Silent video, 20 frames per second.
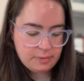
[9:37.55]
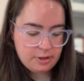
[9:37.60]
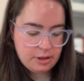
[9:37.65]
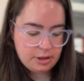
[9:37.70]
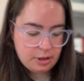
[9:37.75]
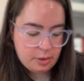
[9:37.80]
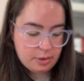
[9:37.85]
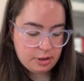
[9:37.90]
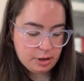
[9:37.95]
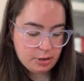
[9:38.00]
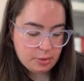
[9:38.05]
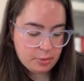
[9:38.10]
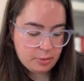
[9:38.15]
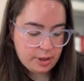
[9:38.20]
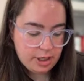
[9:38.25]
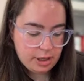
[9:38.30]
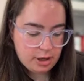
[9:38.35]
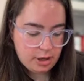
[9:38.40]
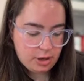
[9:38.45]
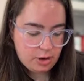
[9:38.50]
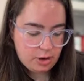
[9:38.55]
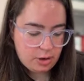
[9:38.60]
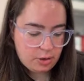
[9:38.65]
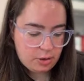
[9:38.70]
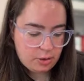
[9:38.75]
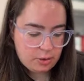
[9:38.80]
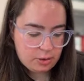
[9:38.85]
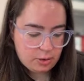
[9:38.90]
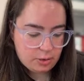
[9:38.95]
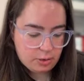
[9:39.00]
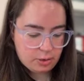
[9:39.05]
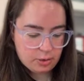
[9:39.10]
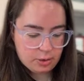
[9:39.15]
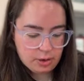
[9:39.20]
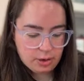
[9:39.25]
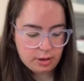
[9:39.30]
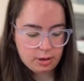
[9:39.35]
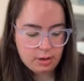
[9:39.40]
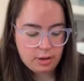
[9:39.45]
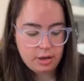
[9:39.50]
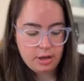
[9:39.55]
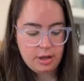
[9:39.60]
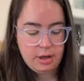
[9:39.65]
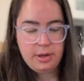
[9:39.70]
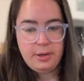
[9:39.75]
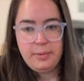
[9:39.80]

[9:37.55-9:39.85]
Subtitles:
you know, they're widowed or,